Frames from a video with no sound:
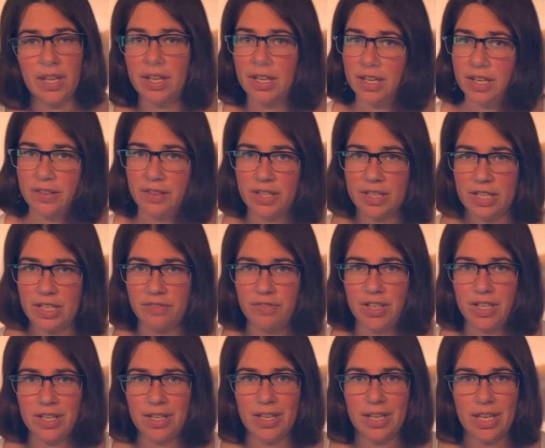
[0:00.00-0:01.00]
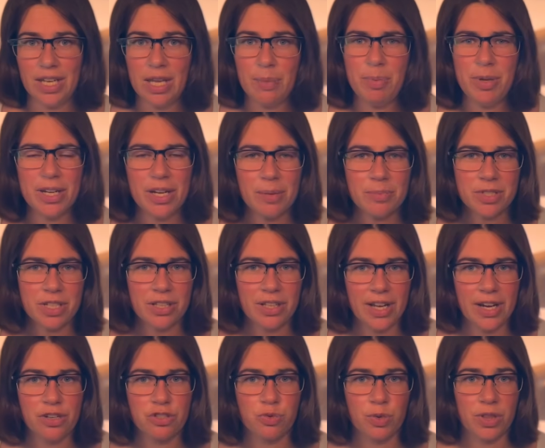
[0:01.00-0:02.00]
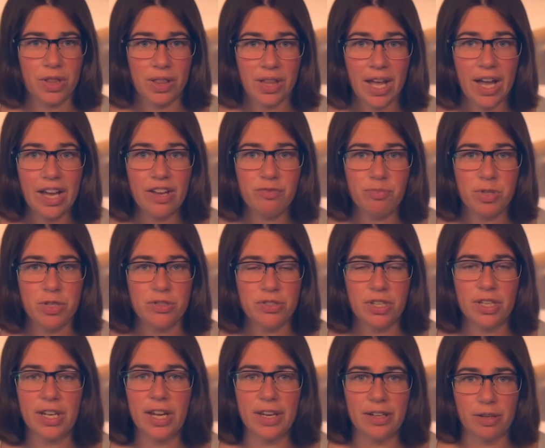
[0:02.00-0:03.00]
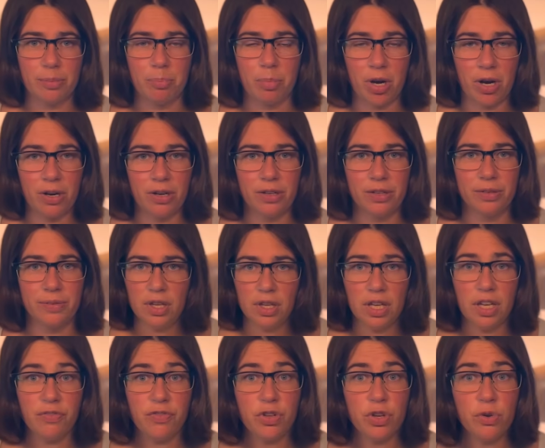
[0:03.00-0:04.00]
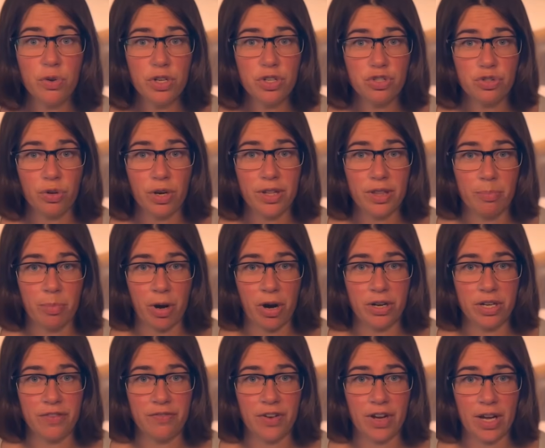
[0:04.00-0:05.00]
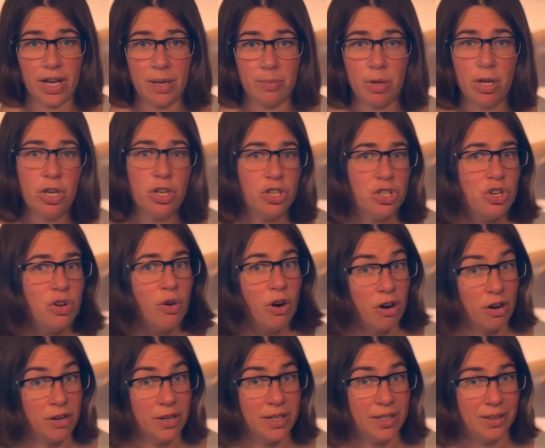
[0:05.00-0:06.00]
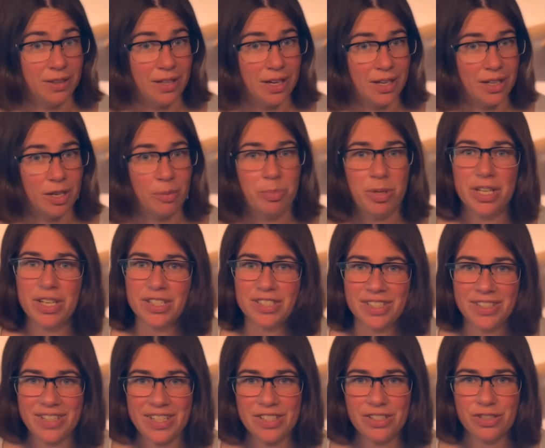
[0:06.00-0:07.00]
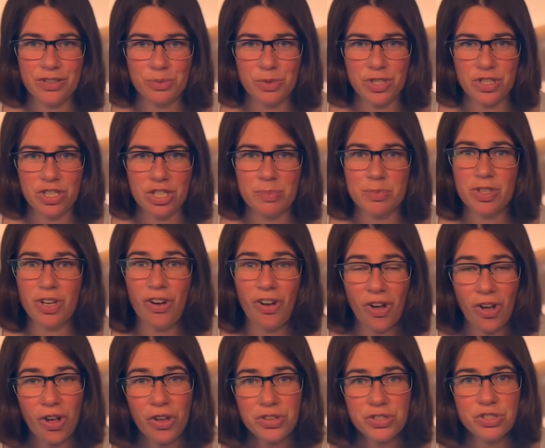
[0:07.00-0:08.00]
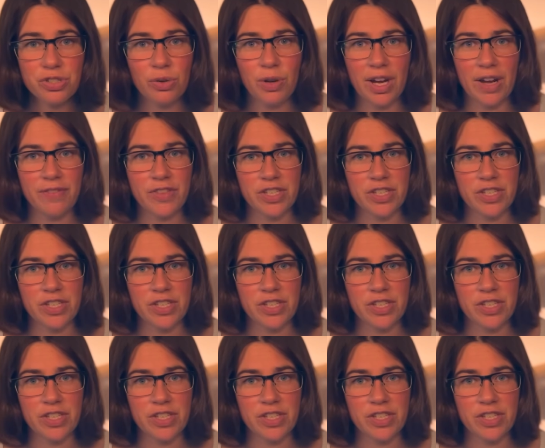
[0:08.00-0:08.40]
In the evening, it becomes a lounge with live music and a bar. If you enjoy the party vibe, you are in luck because these 3 ships also have the